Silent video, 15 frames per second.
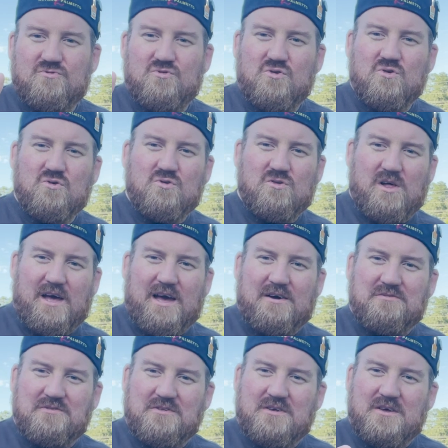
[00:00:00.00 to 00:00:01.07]
2
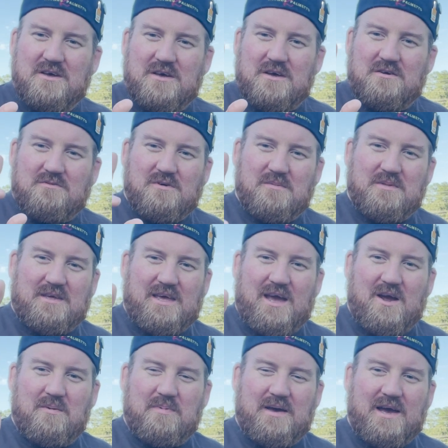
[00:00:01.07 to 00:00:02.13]
left from the
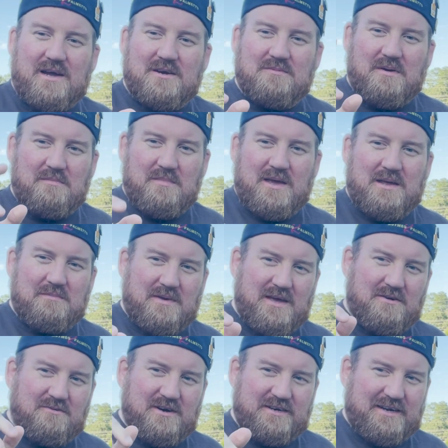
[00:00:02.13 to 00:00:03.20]
care package my main
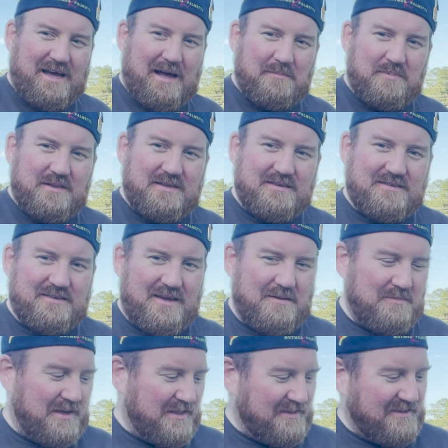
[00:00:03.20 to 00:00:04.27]
man Rajopolis
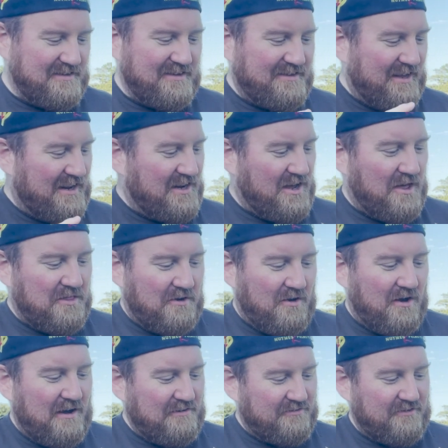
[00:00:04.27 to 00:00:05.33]
sent me, and this is another
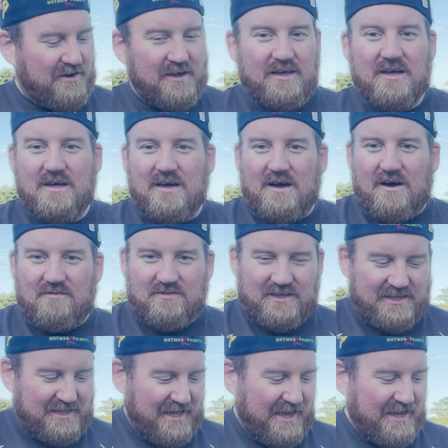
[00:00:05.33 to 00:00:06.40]
offering of the
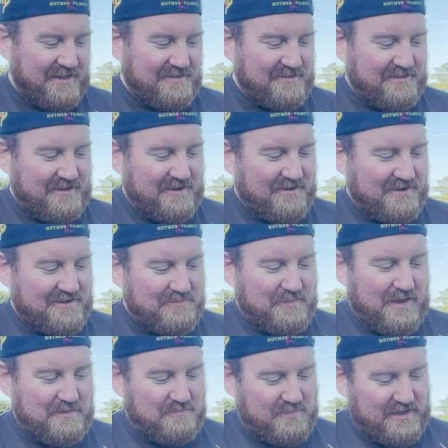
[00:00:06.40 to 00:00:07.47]
Cake series
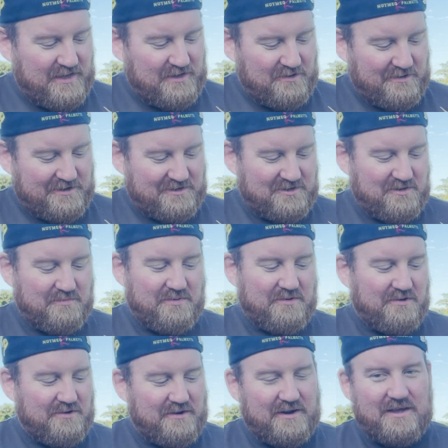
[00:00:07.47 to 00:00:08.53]
by Big Oyster
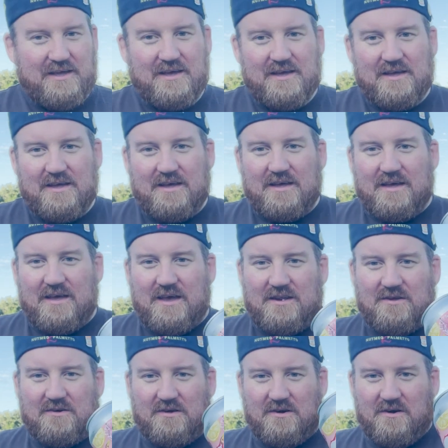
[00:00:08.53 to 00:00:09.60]
Brewery.
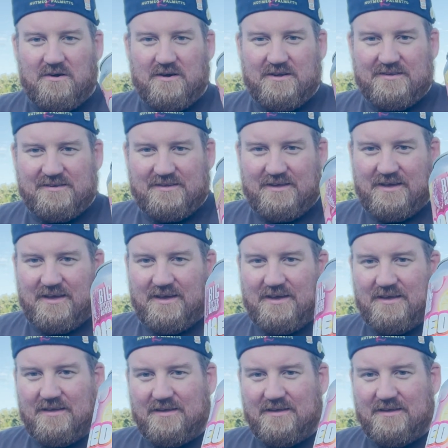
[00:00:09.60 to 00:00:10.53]
You can already see